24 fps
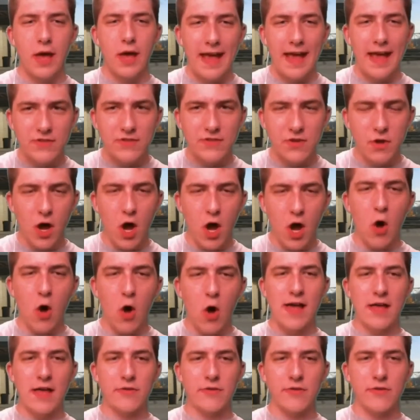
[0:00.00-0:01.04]
It's an
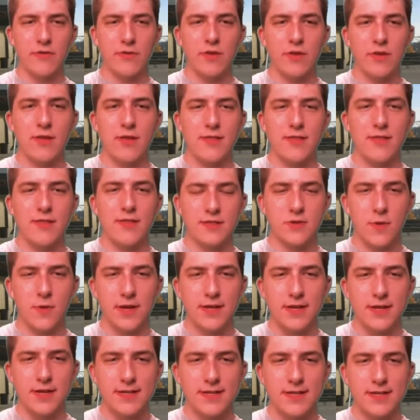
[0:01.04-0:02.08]
OS that's
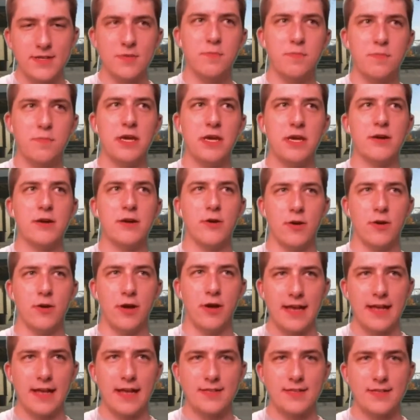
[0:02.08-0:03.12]
going to disappear
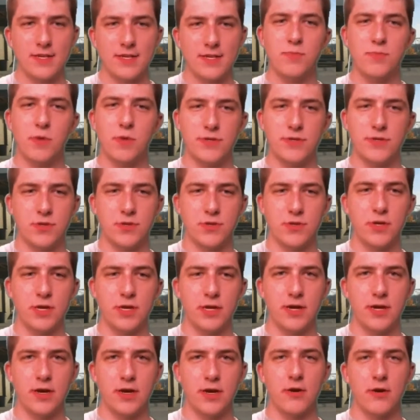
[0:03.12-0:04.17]
in six months to a
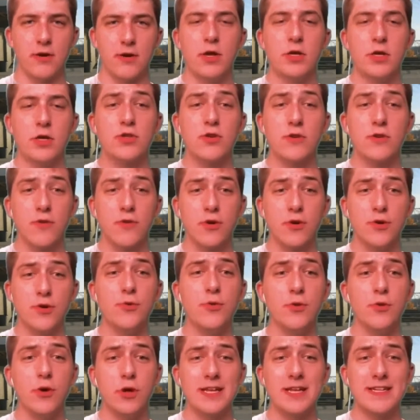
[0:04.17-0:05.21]
year. So for
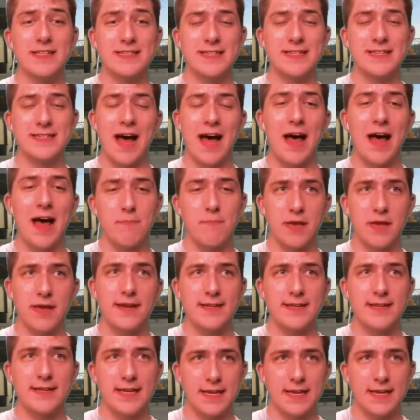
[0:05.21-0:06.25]
Google, it's not a
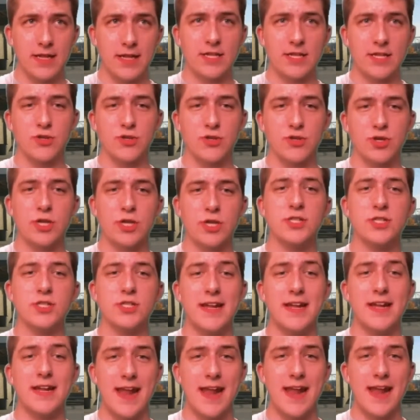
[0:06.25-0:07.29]
big deal. It's just
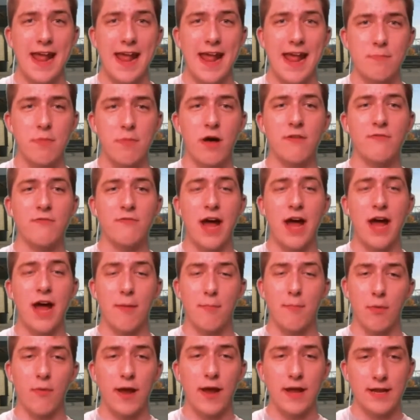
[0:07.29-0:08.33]
a name of an
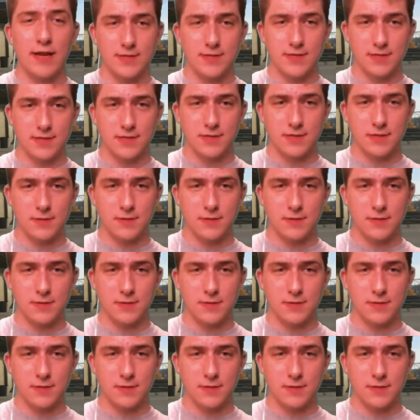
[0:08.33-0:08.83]
operating system.